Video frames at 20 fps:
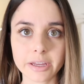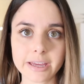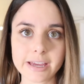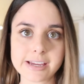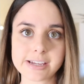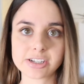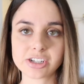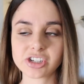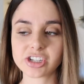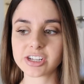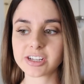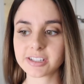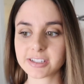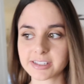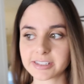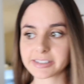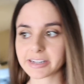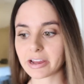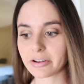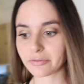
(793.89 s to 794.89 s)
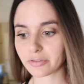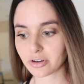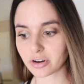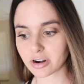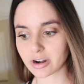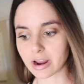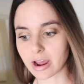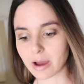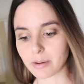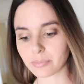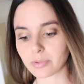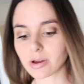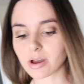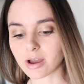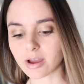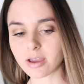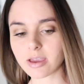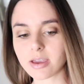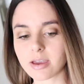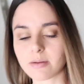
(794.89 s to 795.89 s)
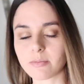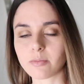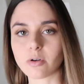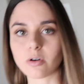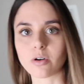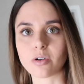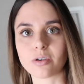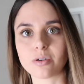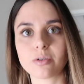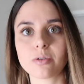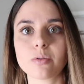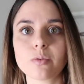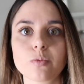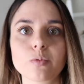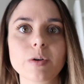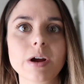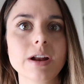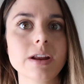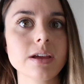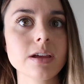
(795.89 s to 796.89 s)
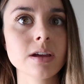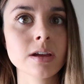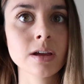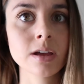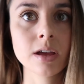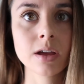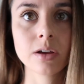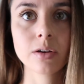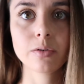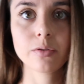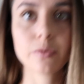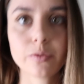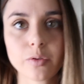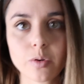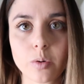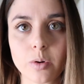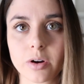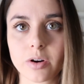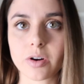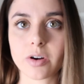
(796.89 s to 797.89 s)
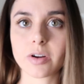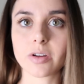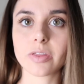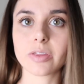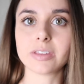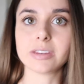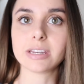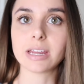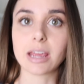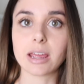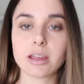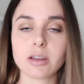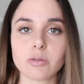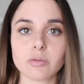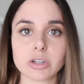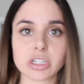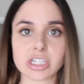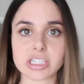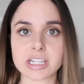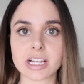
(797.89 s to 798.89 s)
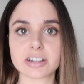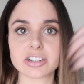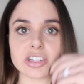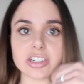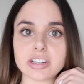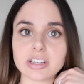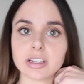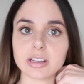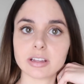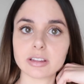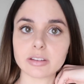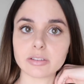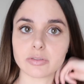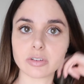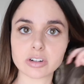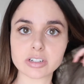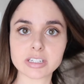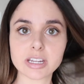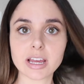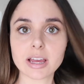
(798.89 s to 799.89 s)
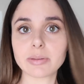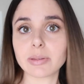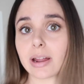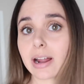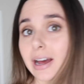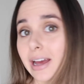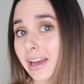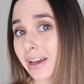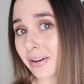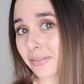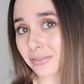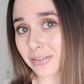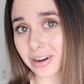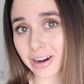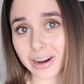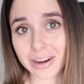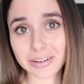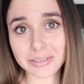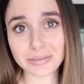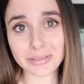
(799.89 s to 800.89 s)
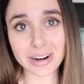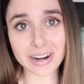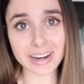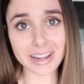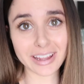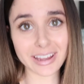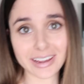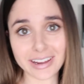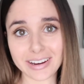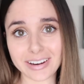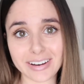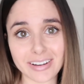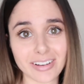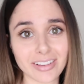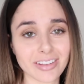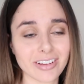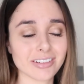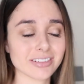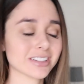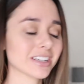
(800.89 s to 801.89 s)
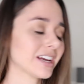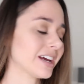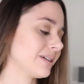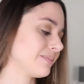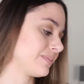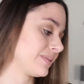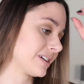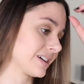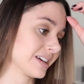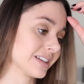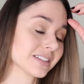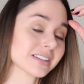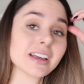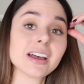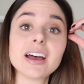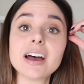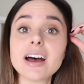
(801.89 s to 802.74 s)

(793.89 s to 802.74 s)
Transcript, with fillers: Okay, Cheeks is down for her nap. I am all ready for the day, which is actually the first time that I have gotten ready in a long time because